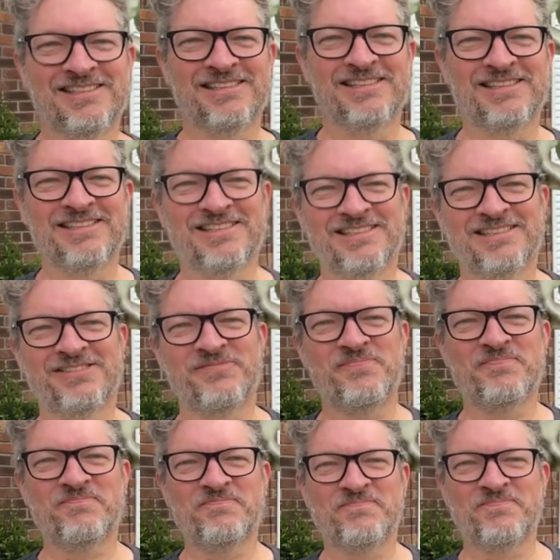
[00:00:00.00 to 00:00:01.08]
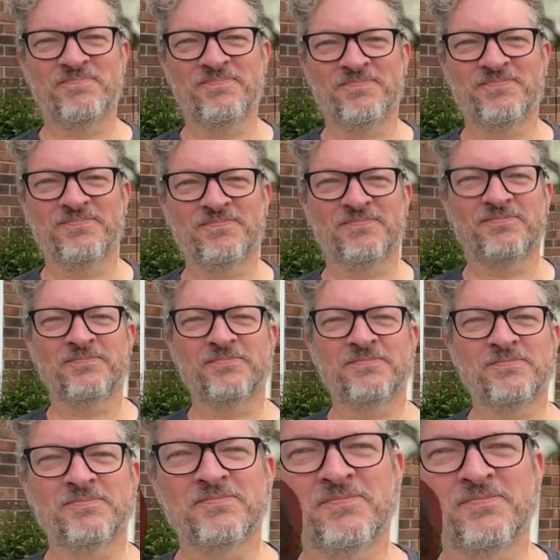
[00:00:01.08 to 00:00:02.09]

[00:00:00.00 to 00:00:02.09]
(not speaking)